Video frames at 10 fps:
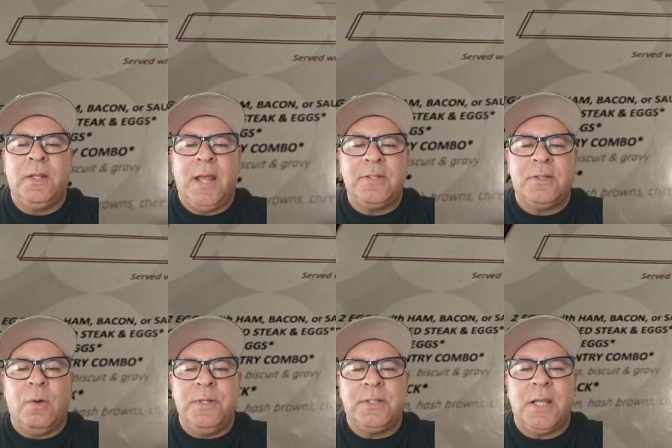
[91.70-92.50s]
as
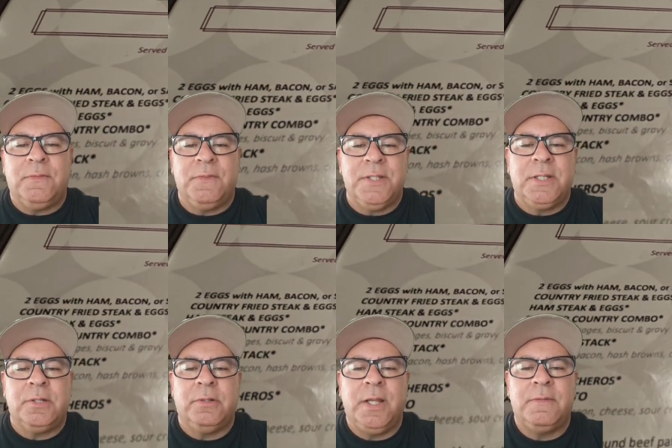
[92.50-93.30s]
always, thanks for visiting
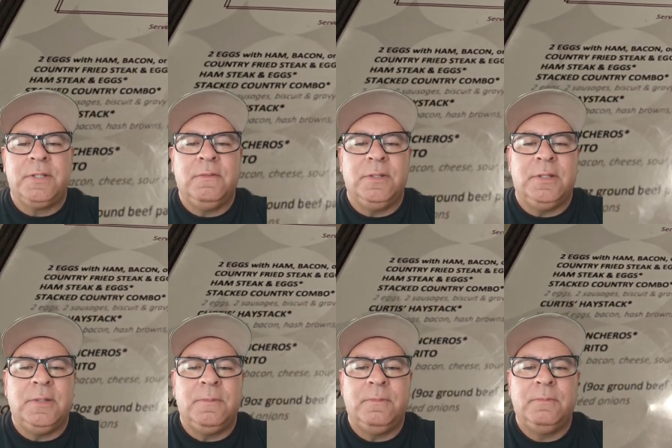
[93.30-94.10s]
Kreative T V.